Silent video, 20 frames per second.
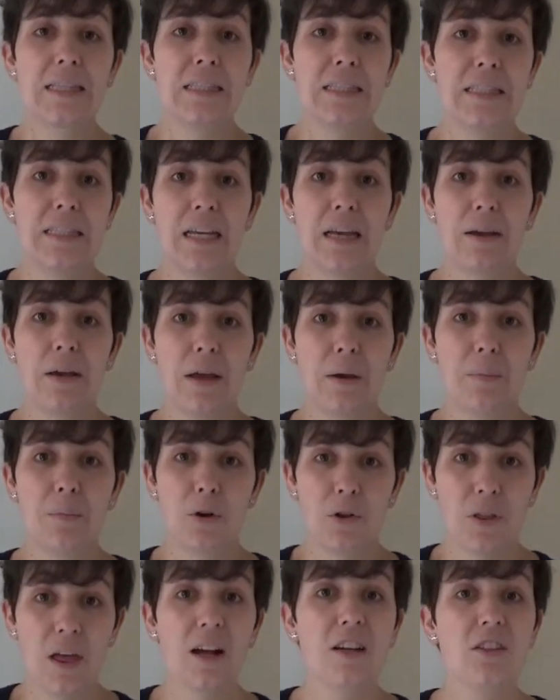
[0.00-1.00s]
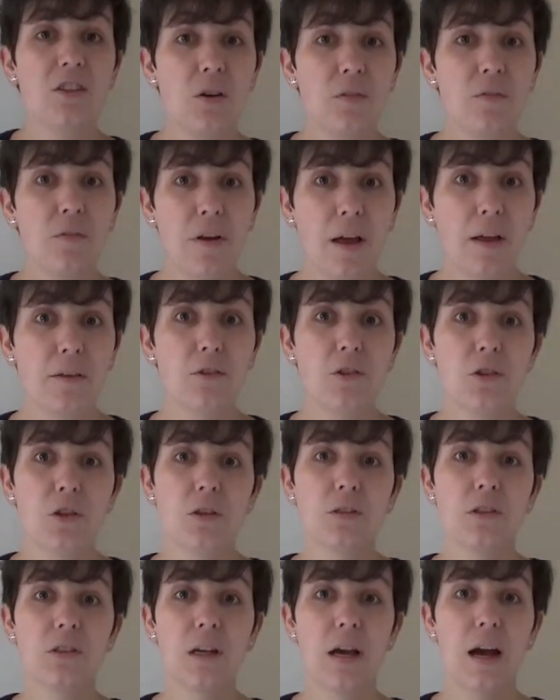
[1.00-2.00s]
the production
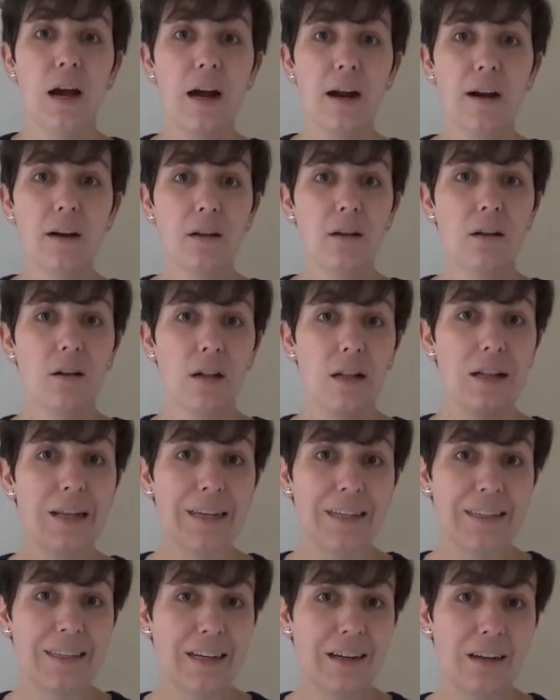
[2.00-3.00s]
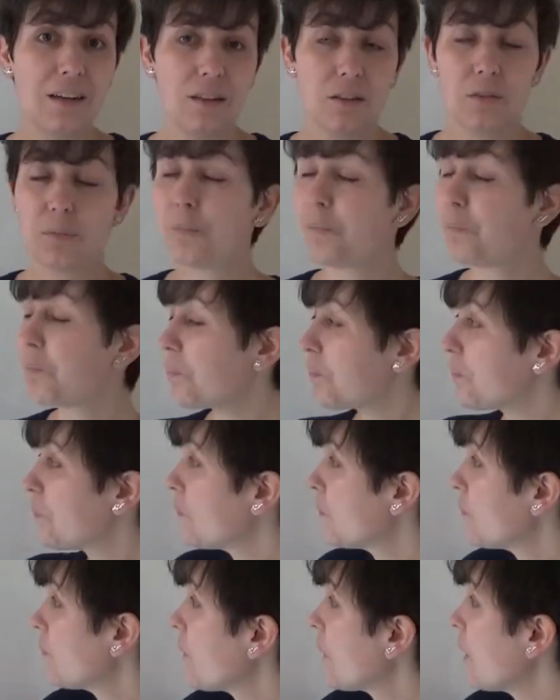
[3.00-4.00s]
functions are linear.
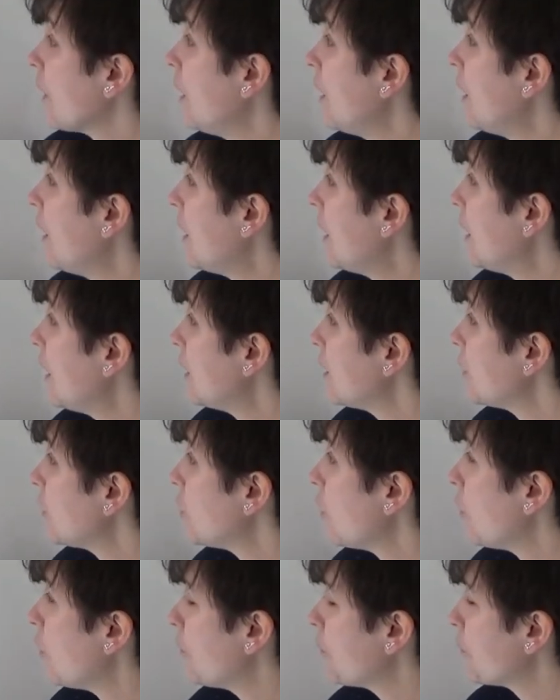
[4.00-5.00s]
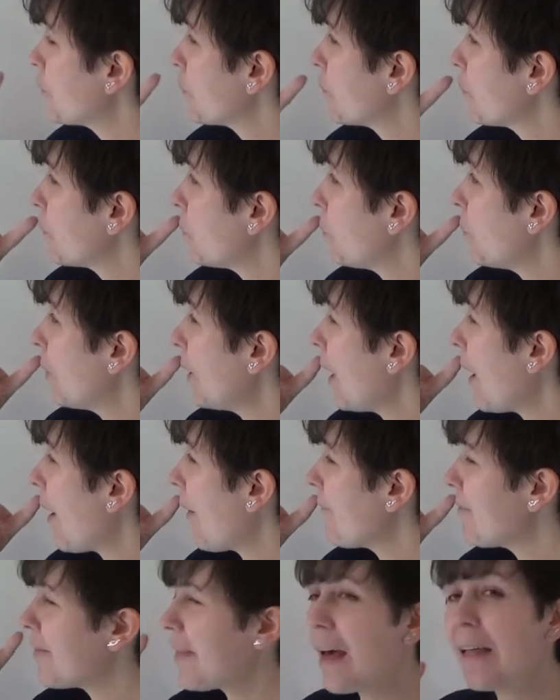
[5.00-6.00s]
So we
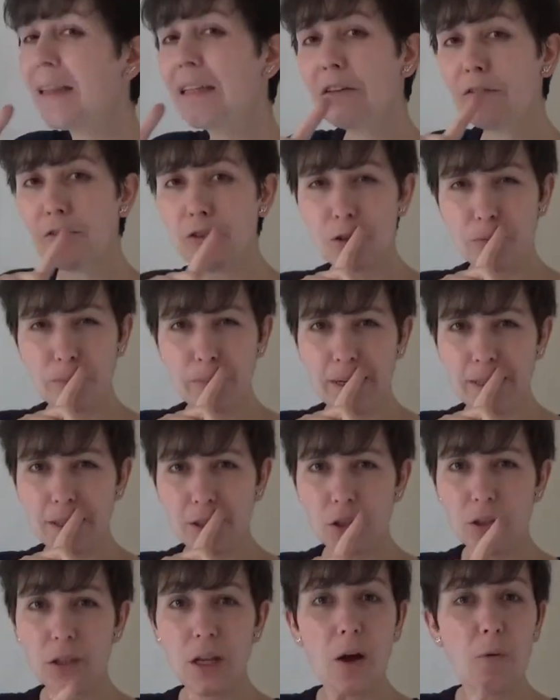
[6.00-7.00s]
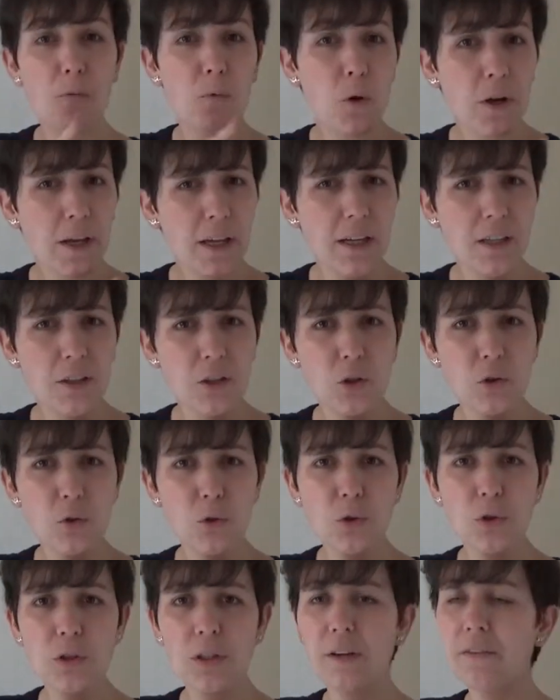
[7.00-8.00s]
have that information, and we can
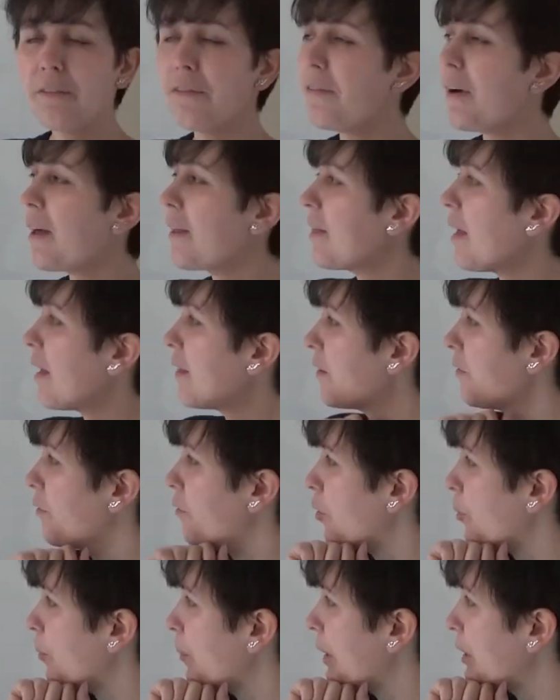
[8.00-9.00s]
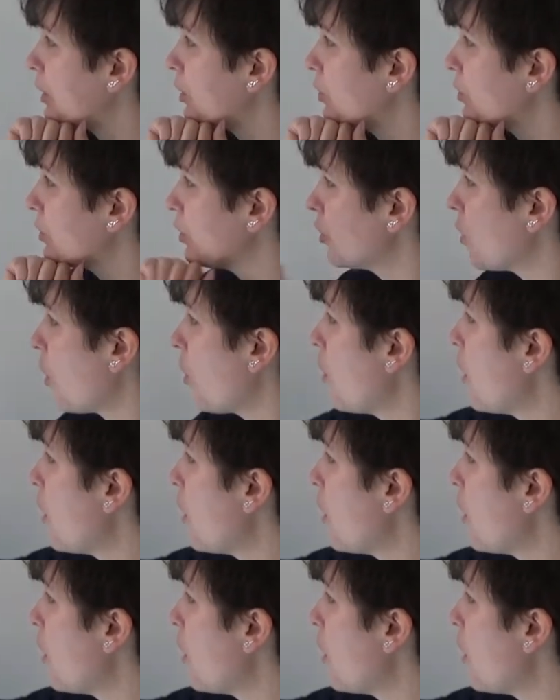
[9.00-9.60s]
use, in fact, that information. So